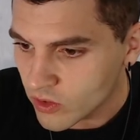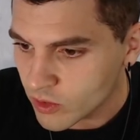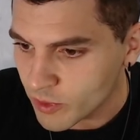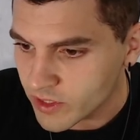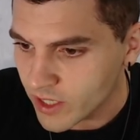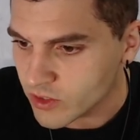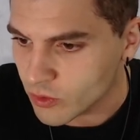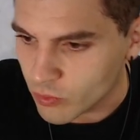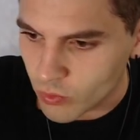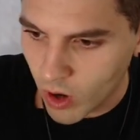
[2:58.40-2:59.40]
took my dad to
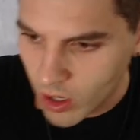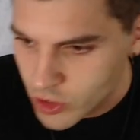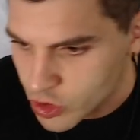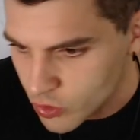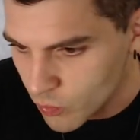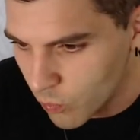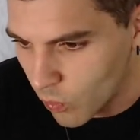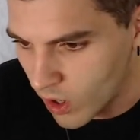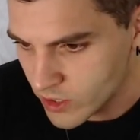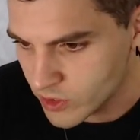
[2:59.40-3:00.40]
Roger
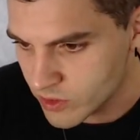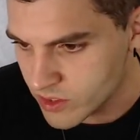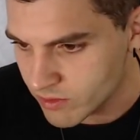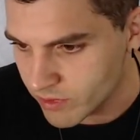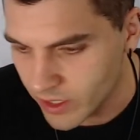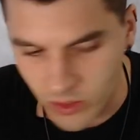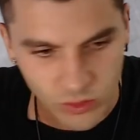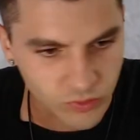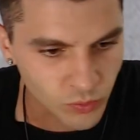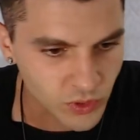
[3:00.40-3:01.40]
Waters in
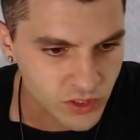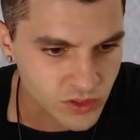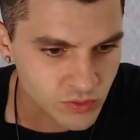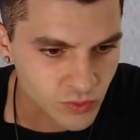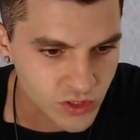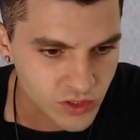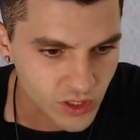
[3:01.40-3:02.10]
Vancouver. What is what is